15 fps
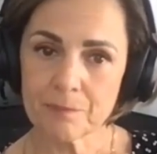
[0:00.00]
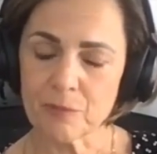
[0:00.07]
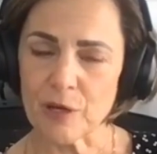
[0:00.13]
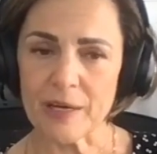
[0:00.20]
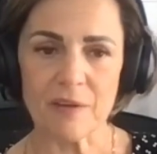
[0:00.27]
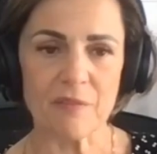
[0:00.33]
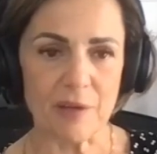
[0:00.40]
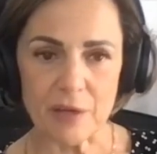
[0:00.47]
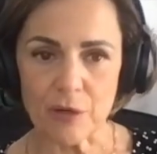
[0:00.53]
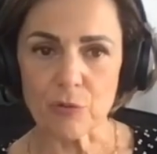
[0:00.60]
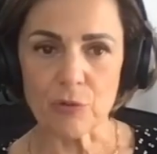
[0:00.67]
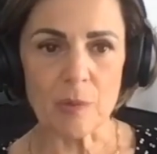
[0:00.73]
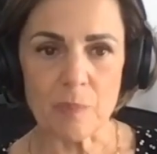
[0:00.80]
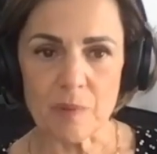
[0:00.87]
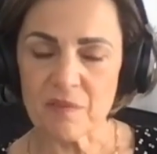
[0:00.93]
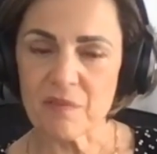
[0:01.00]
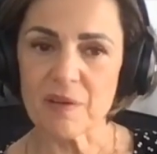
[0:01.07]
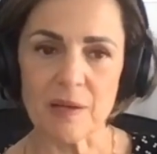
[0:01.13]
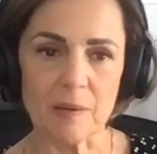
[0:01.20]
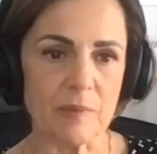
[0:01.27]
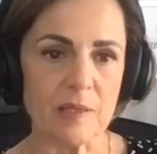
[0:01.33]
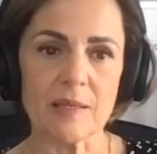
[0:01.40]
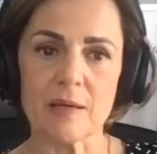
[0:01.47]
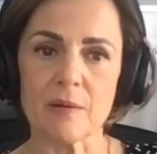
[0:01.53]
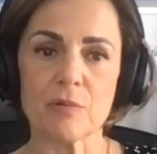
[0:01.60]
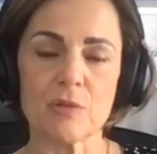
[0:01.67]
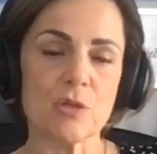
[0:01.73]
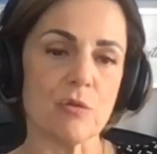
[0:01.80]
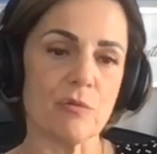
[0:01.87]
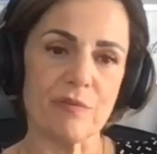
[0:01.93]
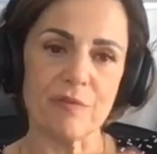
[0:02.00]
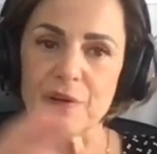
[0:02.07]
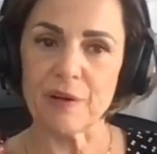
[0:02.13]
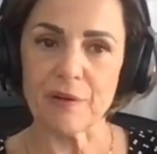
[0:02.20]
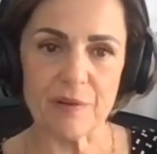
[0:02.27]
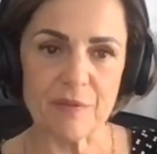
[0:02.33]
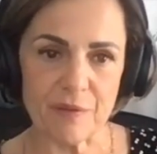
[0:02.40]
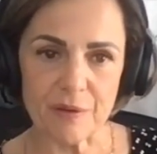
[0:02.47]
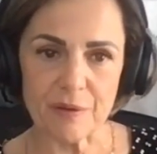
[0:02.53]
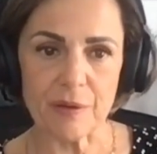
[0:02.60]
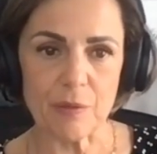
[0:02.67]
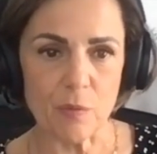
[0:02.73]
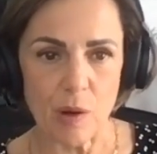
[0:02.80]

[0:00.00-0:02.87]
Right? If I grew up in a family that was very, very